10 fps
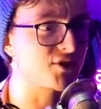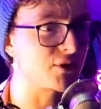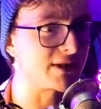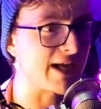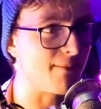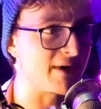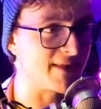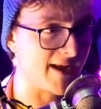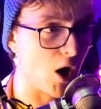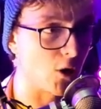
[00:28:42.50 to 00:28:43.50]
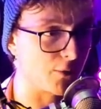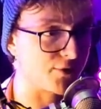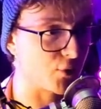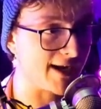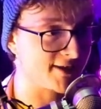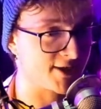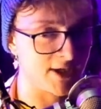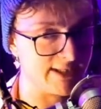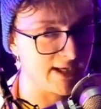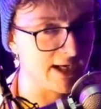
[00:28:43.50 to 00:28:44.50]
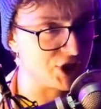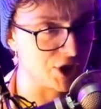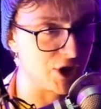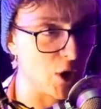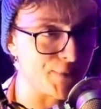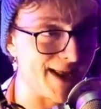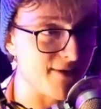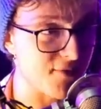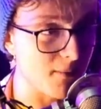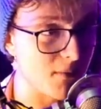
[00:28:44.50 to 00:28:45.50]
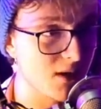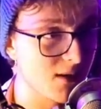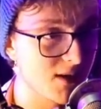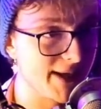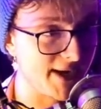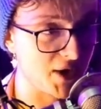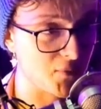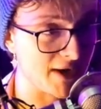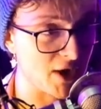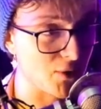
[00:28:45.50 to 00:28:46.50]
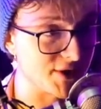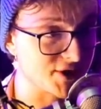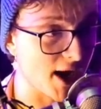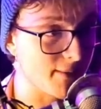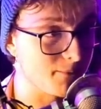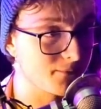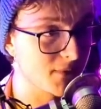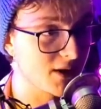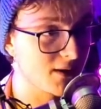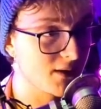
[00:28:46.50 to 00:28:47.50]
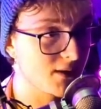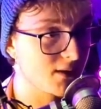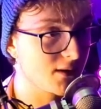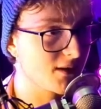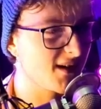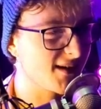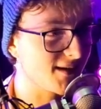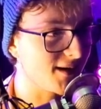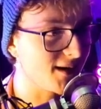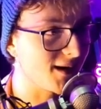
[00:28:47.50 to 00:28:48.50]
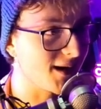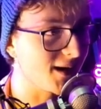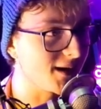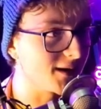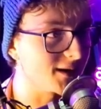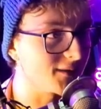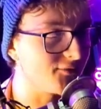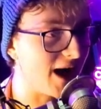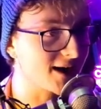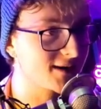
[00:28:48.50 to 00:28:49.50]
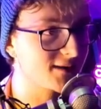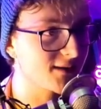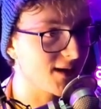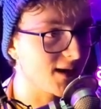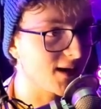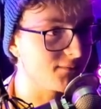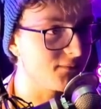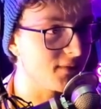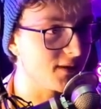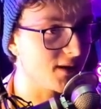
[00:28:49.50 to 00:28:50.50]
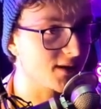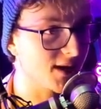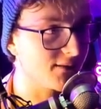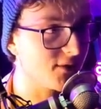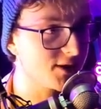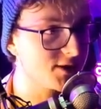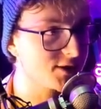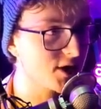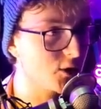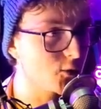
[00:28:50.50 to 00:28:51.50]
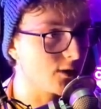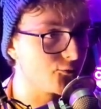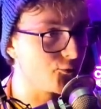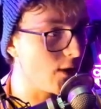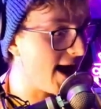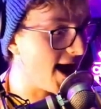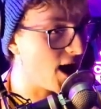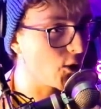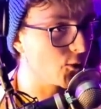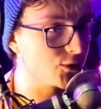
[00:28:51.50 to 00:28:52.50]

or does that mean they are a threat and I, I shouldn't go near them? I don't really know with this game. Uh, fuck. Uh, okay, if I just go around